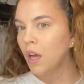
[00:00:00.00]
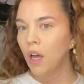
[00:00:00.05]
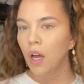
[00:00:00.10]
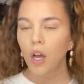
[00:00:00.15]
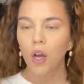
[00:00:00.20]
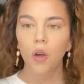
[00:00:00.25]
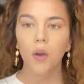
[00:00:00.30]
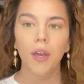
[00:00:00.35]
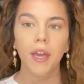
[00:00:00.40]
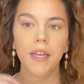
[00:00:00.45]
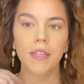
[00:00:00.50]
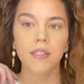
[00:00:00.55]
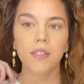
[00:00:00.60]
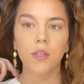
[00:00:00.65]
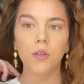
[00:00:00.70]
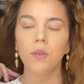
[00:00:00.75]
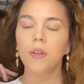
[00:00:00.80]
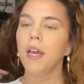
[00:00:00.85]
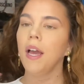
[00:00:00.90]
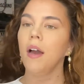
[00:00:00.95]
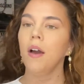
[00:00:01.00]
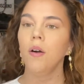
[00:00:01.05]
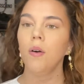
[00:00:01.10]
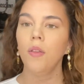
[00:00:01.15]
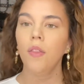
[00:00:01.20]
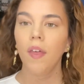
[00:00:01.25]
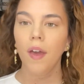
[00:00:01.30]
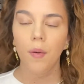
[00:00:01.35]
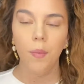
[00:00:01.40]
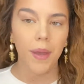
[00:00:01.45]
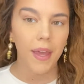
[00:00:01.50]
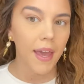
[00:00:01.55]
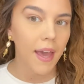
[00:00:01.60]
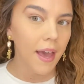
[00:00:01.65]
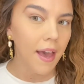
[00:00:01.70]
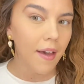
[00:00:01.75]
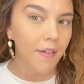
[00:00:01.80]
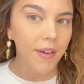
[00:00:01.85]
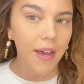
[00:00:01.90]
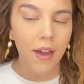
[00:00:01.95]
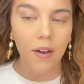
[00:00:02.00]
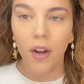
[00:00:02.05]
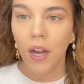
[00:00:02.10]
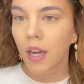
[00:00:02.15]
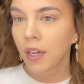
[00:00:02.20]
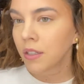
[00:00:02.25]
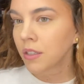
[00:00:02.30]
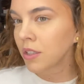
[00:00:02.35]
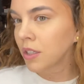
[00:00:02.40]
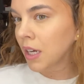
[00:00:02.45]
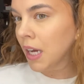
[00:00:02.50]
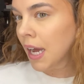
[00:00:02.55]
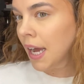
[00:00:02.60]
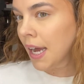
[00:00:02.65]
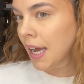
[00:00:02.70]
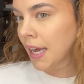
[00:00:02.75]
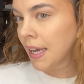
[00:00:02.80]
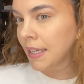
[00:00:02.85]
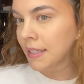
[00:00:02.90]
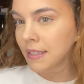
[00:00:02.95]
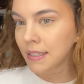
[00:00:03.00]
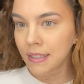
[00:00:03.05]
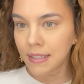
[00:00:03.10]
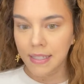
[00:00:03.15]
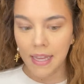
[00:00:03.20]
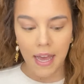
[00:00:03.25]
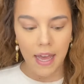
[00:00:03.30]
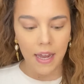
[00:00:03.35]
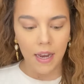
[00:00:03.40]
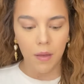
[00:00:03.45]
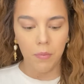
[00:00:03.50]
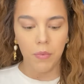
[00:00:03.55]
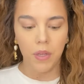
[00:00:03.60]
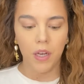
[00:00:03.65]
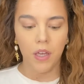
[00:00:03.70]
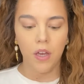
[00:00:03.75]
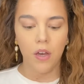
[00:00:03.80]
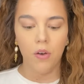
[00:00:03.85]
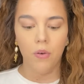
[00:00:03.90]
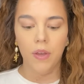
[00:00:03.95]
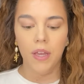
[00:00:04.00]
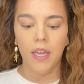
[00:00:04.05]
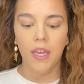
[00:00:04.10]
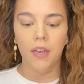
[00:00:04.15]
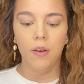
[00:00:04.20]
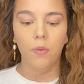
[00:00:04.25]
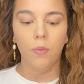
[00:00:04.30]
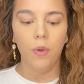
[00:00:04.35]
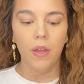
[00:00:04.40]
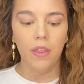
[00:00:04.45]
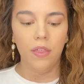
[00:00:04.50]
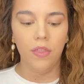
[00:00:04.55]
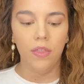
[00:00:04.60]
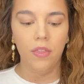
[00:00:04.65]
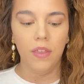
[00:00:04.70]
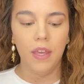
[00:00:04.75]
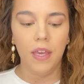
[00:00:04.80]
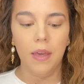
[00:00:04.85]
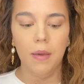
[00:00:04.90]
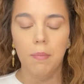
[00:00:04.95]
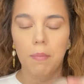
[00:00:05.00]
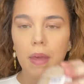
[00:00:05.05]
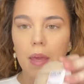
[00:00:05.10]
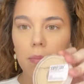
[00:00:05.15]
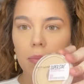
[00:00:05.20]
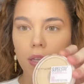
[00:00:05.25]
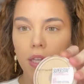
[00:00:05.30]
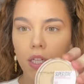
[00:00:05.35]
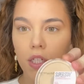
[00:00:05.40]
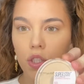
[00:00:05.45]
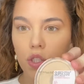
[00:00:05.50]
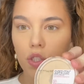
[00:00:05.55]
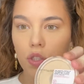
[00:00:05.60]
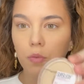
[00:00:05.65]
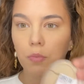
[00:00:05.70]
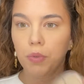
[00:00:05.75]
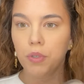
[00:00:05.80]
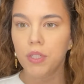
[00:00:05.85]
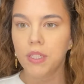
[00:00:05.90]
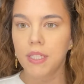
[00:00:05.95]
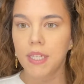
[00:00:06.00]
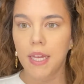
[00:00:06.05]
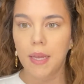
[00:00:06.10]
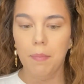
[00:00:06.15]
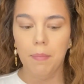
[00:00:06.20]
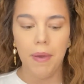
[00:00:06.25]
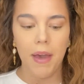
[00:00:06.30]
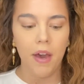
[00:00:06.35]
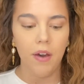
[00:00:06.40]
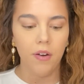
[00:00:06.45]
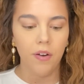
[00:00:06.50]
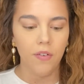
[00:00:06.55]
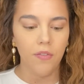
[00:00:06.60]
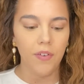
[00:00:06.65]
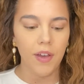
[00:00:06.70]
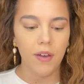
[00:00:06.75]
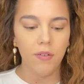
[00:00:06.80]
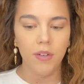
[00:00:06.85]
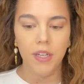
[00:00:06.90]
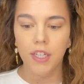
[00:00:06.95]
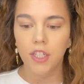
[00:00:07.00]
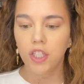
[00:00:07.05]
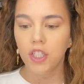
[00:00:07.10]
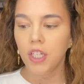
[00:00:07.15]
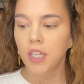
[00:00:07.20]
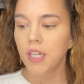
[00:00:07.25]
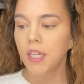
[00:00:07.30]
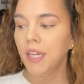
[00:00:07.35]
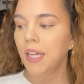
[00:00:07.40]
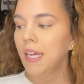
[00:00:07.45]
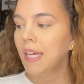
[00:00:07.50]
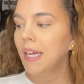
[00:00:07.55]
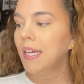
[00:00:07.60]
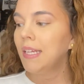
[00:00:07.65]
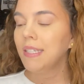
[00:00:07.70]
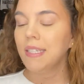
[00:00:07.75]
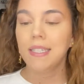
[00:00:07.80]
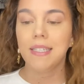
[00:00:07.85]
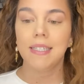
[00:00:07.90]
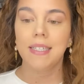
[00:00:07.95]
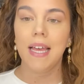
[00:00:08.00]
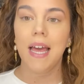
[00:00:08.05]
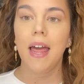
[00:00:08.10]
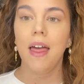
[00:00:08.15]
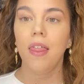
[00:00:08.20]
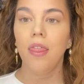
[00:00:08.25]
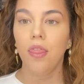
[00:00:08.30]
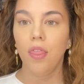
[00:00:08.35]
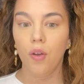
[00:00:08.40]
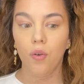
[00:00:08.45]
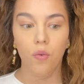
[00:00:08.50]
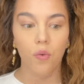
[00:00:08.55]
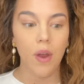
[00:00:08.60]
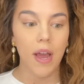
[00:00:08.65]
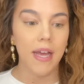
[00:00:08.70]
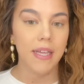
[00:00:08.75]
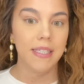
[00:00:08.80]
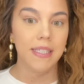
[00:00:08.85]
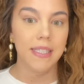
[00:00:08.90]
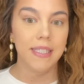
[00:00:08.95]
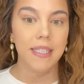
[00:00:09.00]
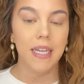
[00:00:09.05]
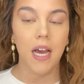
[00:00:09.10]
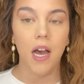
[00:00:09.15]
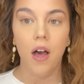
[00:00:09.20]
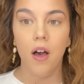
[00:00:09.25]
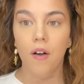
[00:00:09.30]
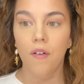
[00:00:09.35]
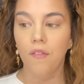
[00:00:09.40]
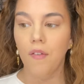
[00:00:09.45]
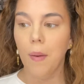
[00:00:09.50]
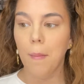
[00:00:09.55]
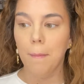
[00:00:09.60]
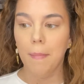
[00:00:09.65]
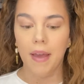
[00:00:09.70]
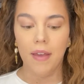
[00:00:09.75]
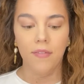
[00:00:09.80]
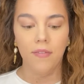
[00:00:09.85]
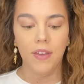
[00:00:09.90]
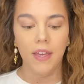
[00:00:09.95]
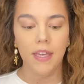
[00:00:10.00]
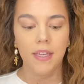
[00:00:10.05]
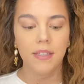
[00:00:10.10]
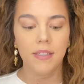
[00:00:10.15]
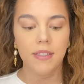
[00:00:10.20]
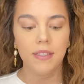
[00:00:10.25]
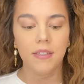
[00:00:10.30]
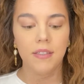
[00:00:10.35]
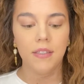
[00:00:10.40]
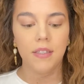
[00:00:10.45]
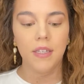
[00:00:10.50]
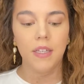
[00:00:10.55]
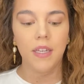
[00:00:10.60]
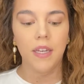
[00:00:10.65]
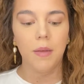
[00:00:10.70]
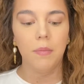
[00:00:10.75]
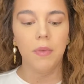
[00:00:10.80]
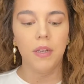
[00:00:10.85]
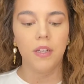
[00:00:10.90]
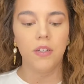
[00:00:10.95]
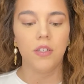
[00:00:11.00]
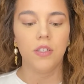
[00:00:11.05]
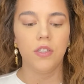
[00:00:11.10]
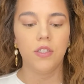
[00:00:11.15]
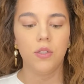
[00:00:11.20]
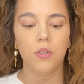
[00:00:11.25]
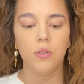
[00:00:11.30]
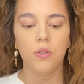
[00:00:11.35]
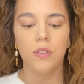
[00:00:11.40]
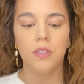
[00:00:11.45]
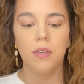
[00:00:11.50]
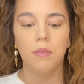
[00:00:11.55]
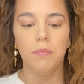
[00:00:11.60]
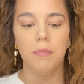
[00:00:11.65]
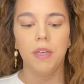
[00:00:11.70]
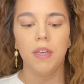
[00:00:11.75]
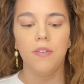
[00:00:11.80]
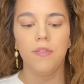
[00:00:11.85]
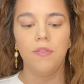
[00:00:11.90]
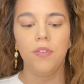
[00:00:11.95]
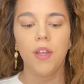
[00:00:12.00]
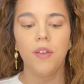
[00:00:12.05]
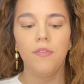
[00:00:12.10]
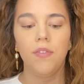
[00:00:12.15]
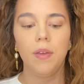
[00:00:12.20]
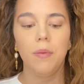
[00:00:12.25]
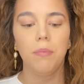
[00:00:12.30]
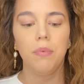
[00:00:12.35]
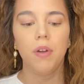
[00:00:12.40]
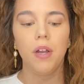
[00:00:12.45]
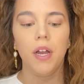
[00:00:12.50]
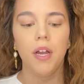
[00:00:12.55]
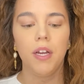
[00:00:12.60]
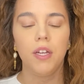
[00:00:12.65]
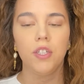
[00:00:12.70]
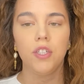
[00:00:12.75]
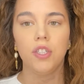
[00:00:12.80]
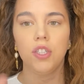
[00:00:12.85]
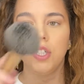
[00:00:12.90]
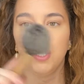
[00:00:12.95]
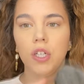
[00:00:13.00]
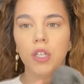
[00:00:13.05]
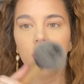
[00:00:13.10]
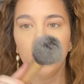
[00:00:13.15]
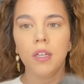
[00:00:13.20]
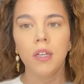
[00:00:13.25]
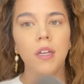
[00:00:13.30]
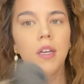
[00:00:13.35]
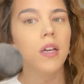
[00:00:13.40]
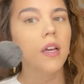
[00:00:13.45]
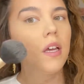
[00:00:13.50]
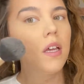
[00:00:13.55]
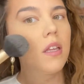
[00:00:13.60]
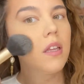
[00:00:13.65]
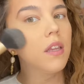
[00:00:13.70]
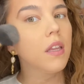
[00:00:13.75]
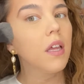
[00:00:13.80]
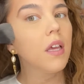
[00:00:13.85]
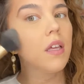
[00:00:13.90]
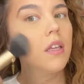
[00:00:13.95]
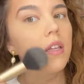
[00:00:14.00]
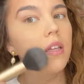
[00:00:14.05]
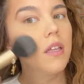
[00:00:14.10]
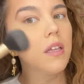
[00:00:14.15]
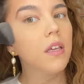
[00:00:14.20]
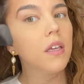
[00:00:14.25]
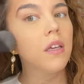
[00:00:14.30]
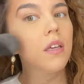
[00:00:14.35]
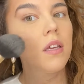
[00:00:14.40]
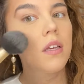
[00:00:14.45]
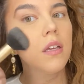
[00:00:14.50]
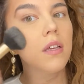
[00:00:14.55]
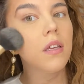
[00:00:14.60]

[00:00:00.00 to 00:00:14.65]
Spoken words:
Okay, so now that we have our under eye set, I'm gonna go in with the Maybelline Super Stay Powder Foundation to set the rest of my face. And I'm gonna just use a big fluffy brush and lightly